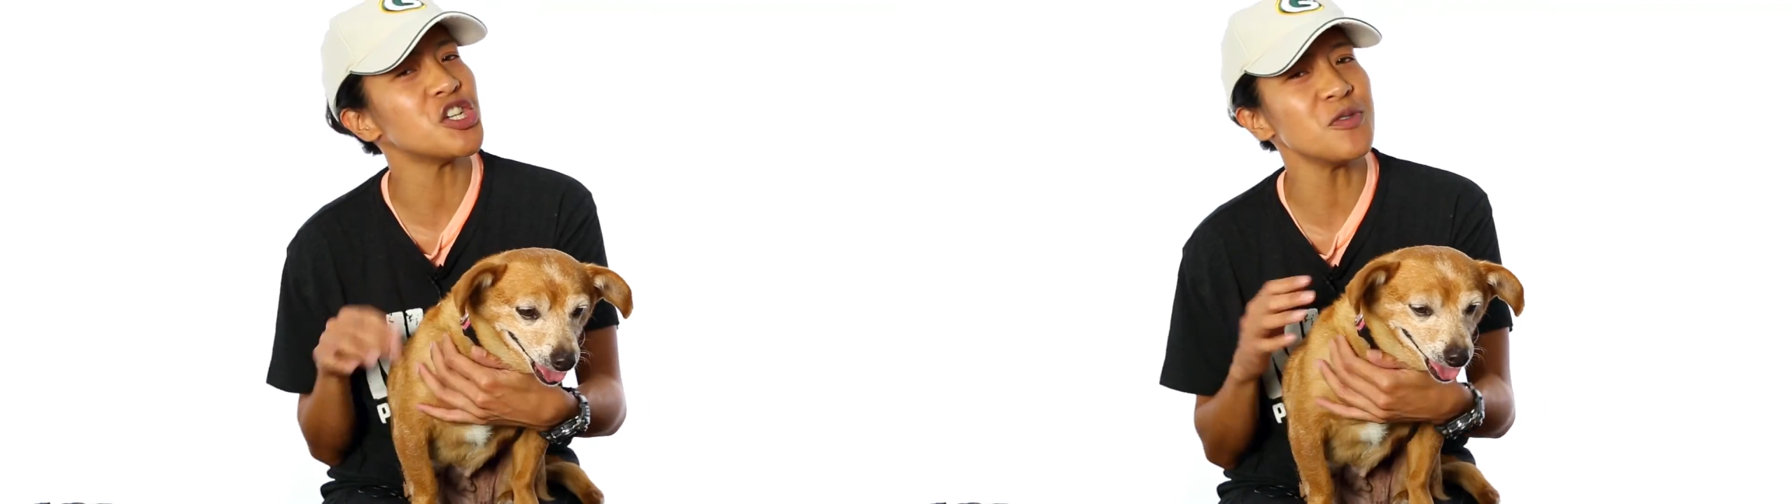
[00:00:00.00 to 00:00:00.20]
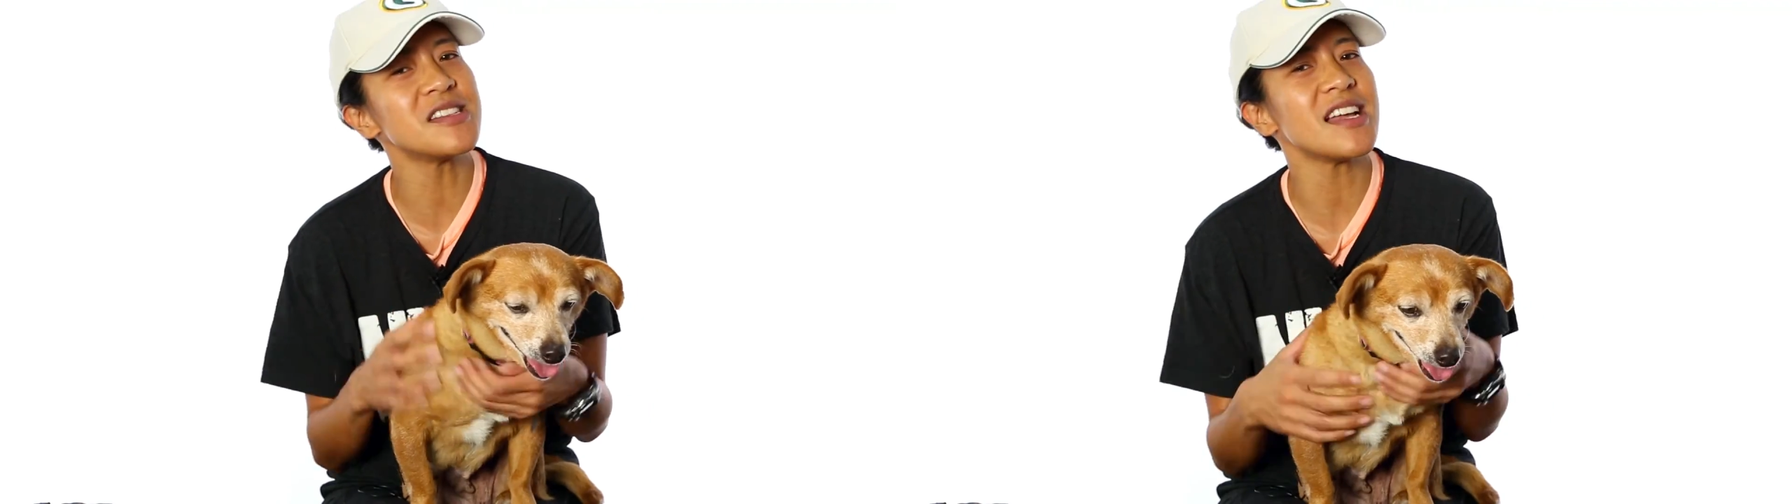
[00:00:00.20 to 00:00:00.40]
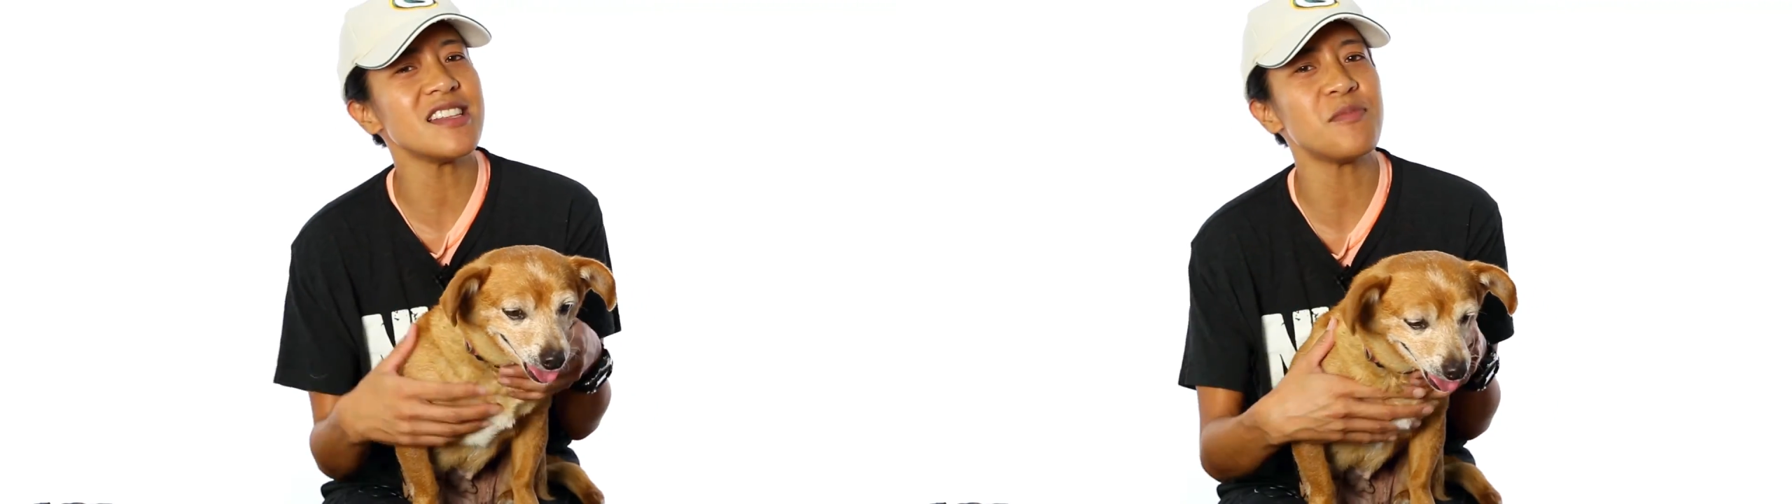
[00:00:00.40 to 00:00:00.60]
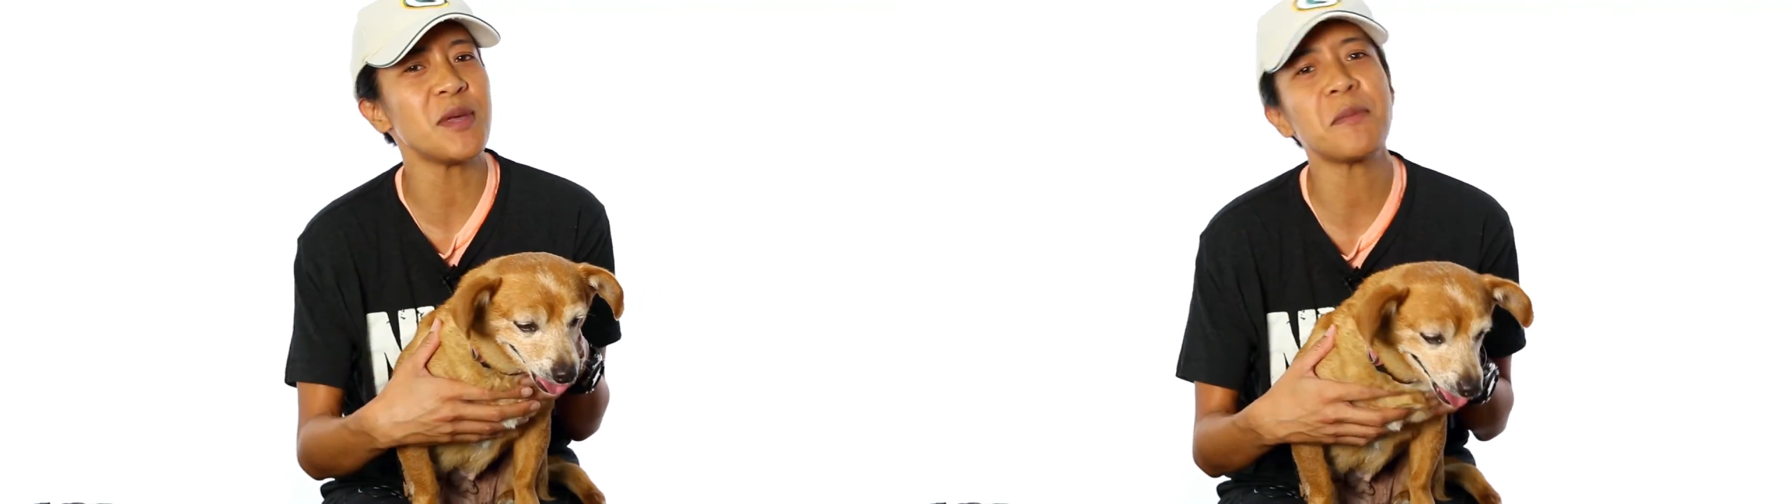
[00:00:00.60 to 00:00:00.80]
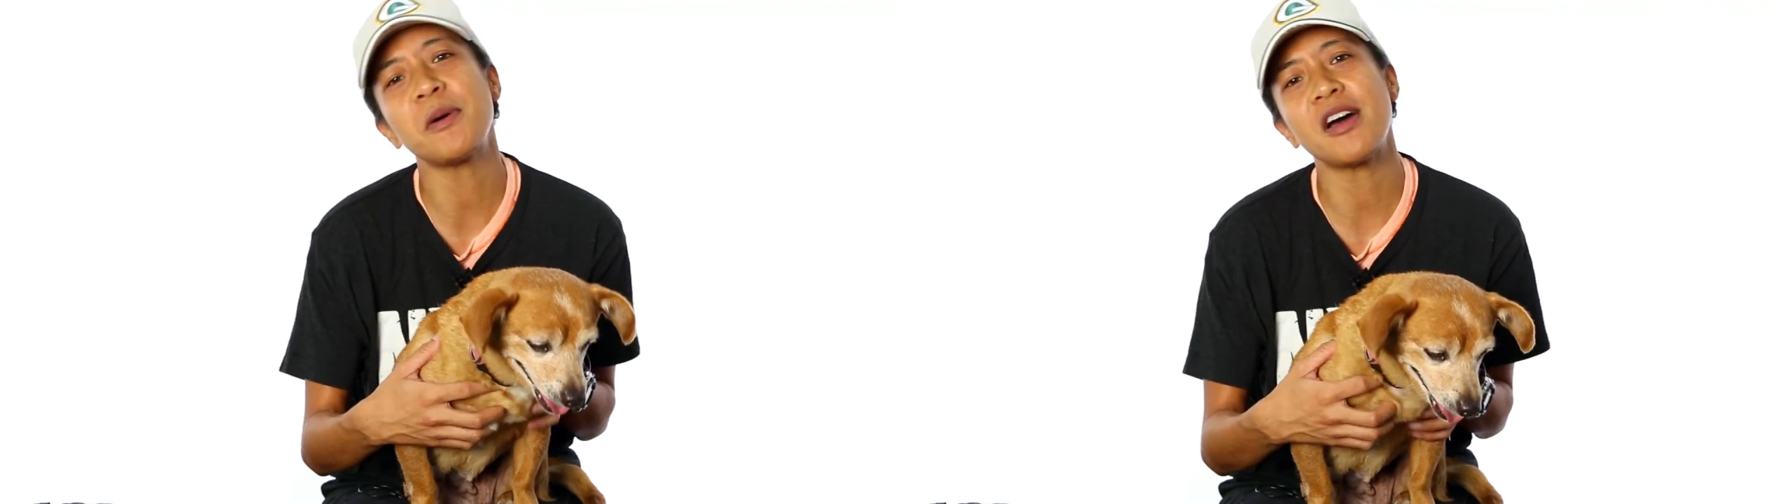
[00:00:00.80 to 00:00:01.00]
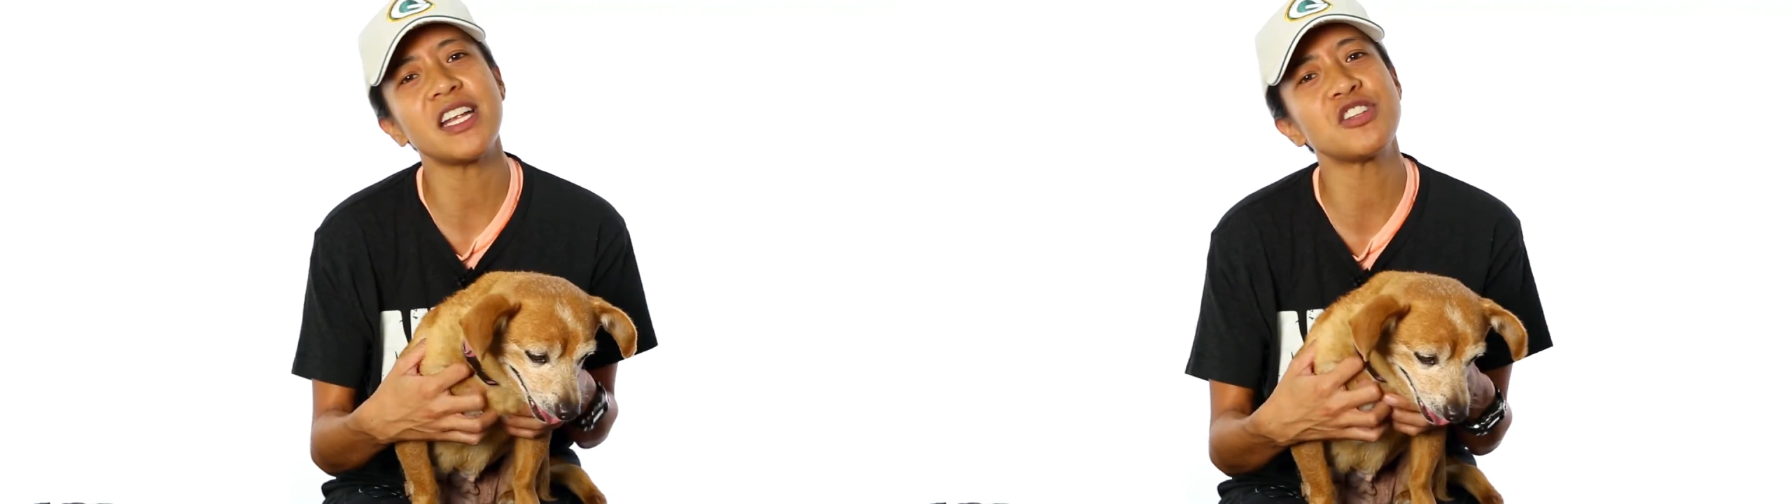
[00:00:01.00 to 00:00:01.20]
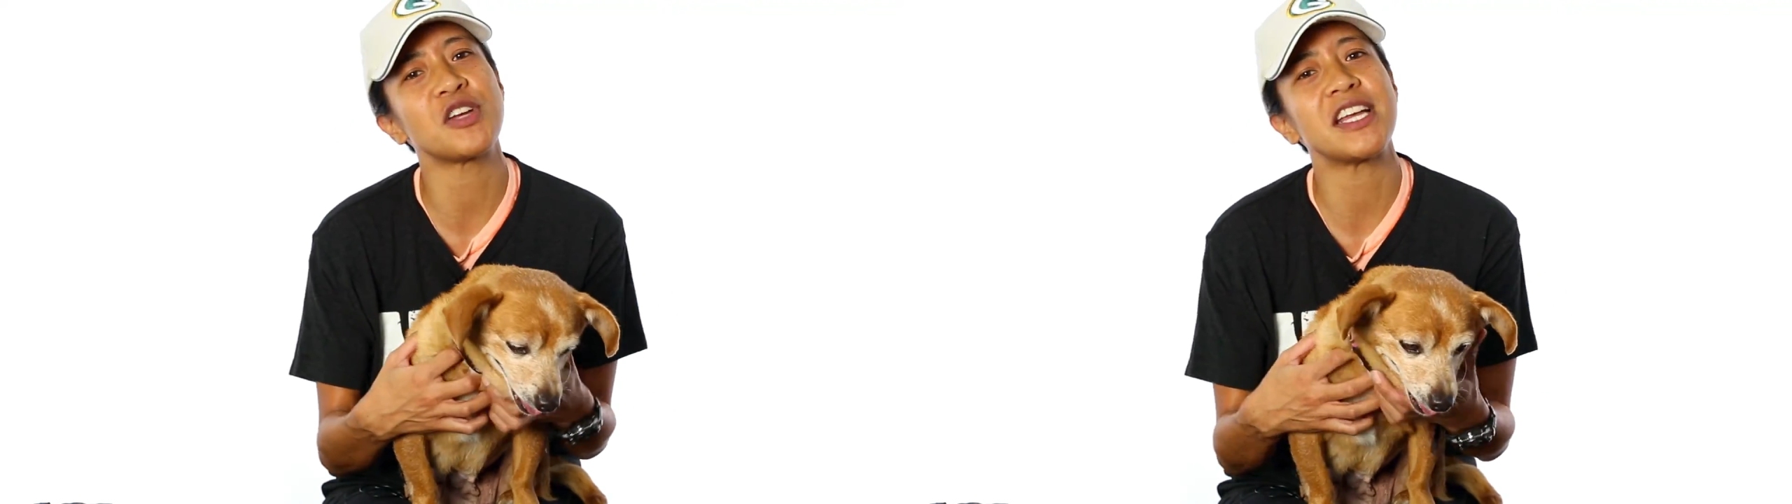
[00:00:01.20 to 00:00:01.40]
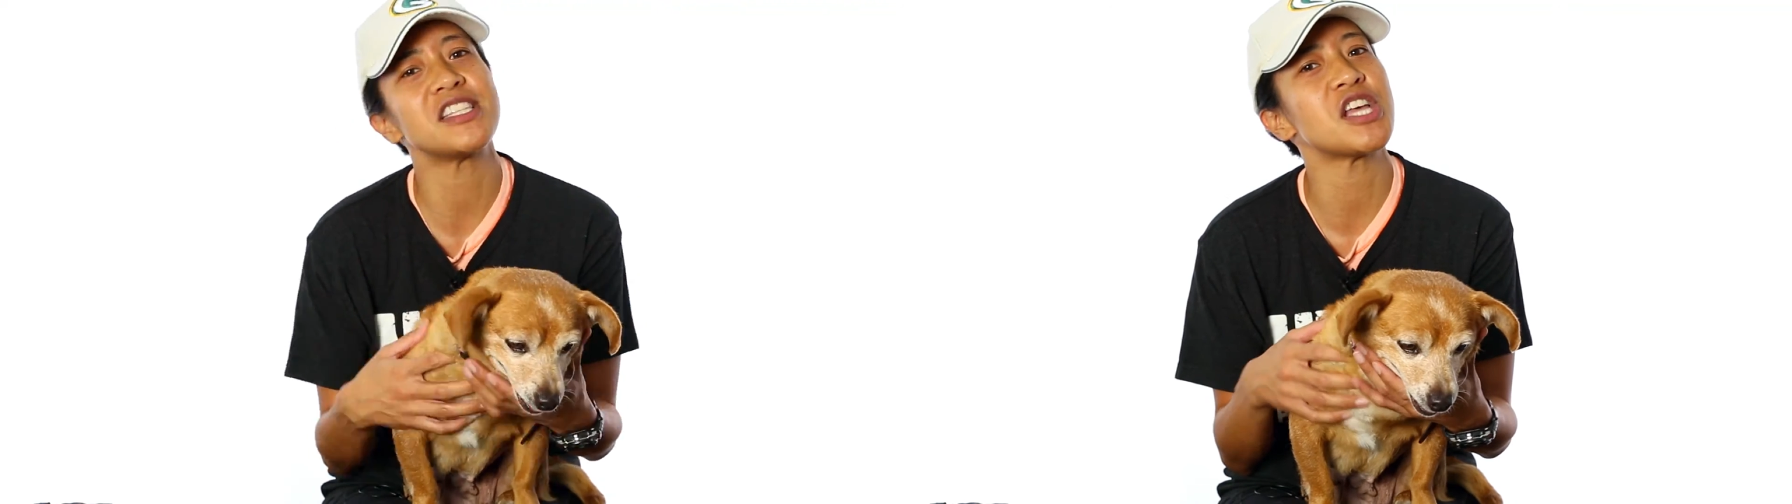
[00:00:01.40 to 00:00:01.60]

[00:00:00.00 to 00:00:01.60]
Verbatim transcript: shows signs of being potty trained,